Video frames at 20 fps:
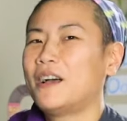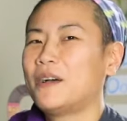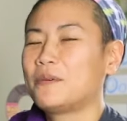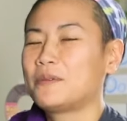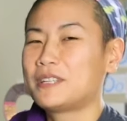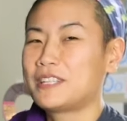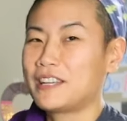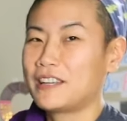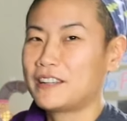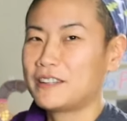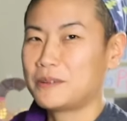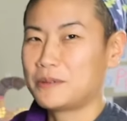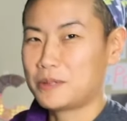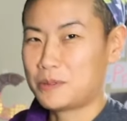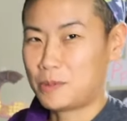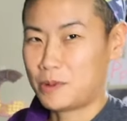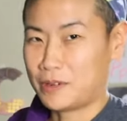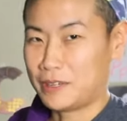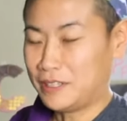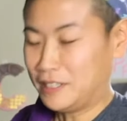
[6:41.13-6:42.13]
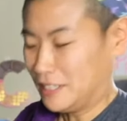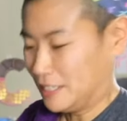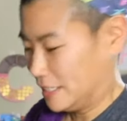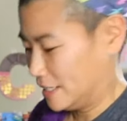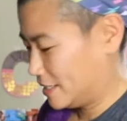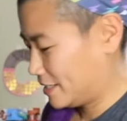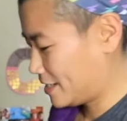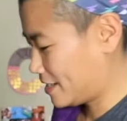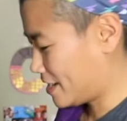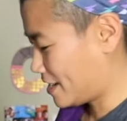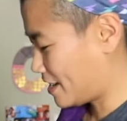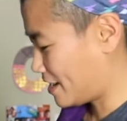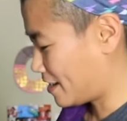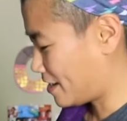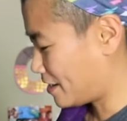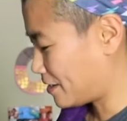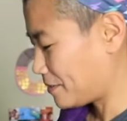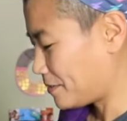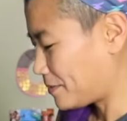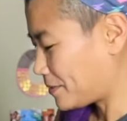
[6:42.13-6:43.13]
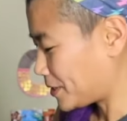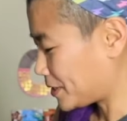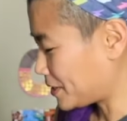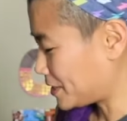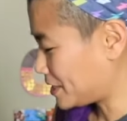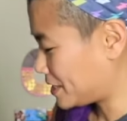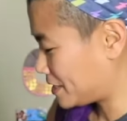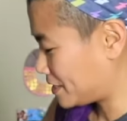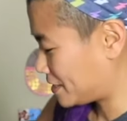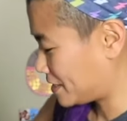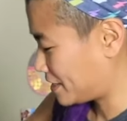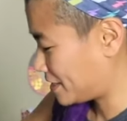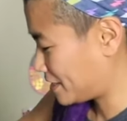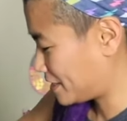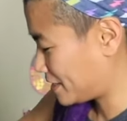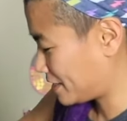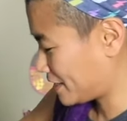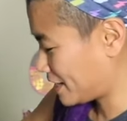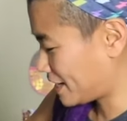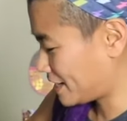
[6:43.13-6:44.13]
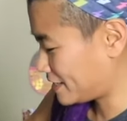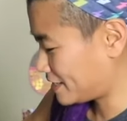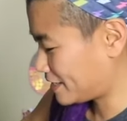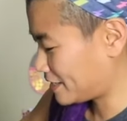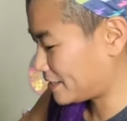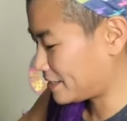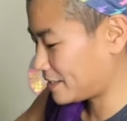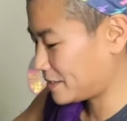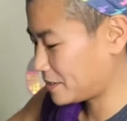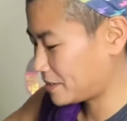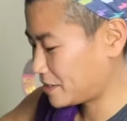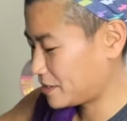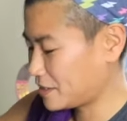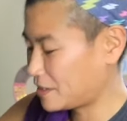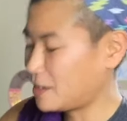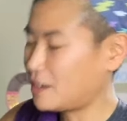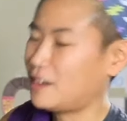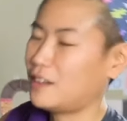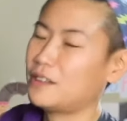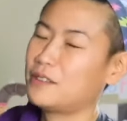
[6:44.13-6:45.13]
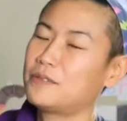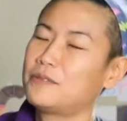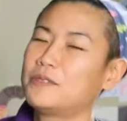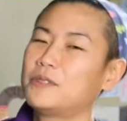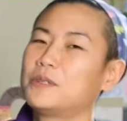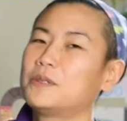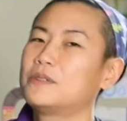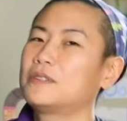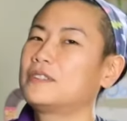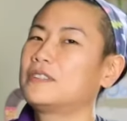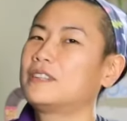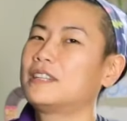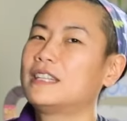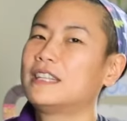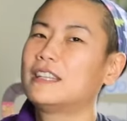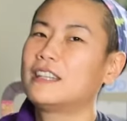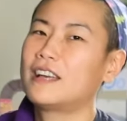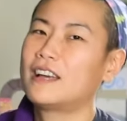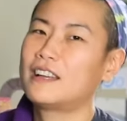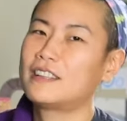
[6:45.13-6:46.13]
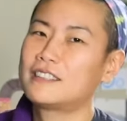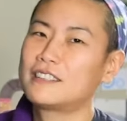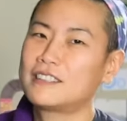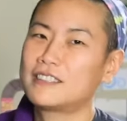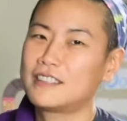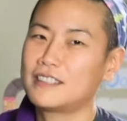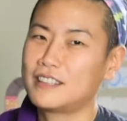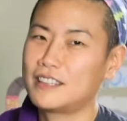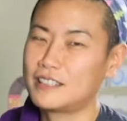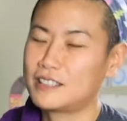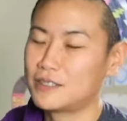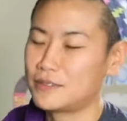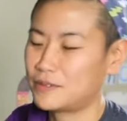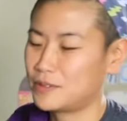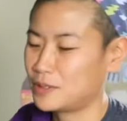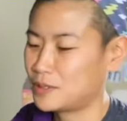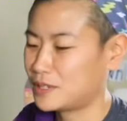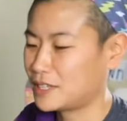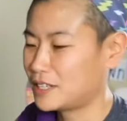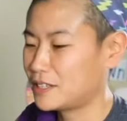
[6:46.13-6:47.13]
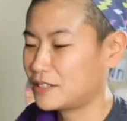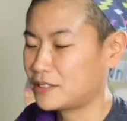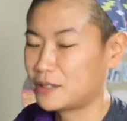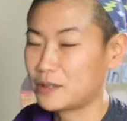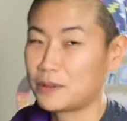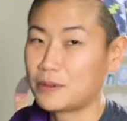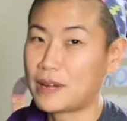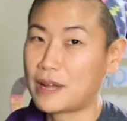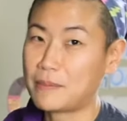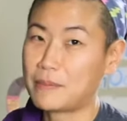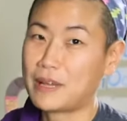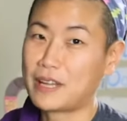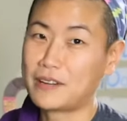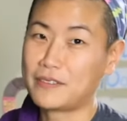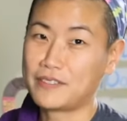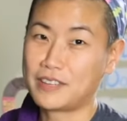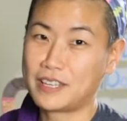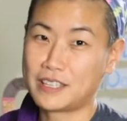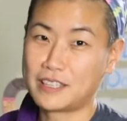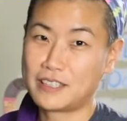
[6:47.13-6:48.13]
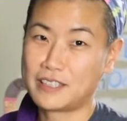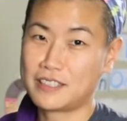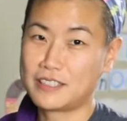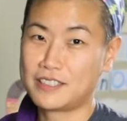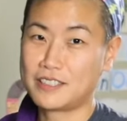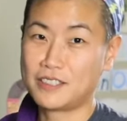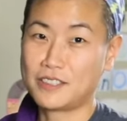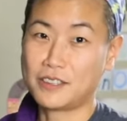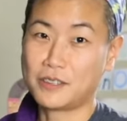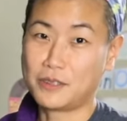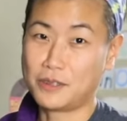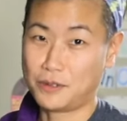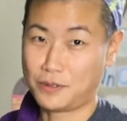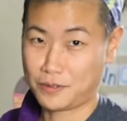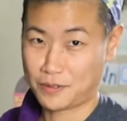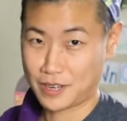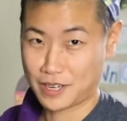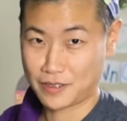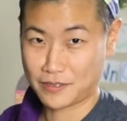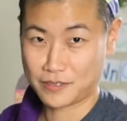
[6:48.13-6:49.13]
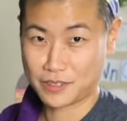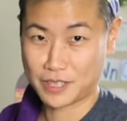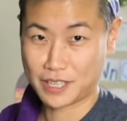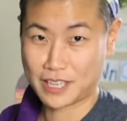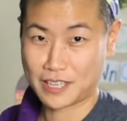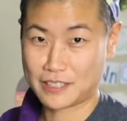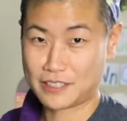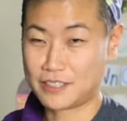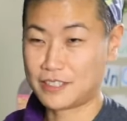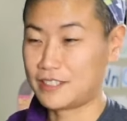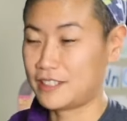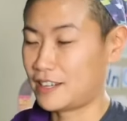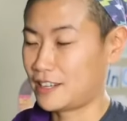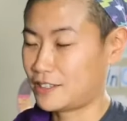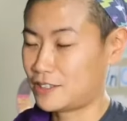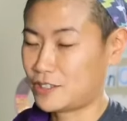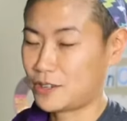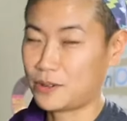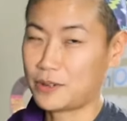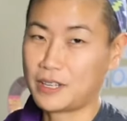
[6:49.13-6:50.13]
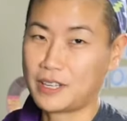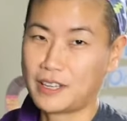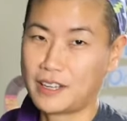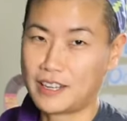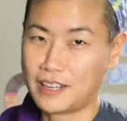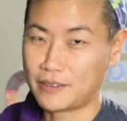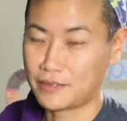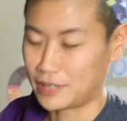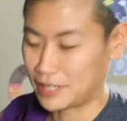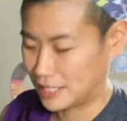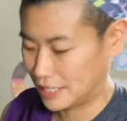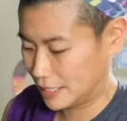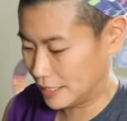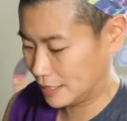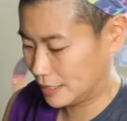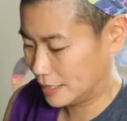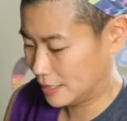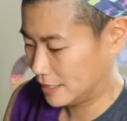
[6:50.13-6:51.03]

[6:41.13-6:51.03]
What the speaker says: When Taylor was born, our first, I did cook all the food, lots and lots of food. I cooked the crap out of it because, you know, you're afraid of your kid just like choking on everything.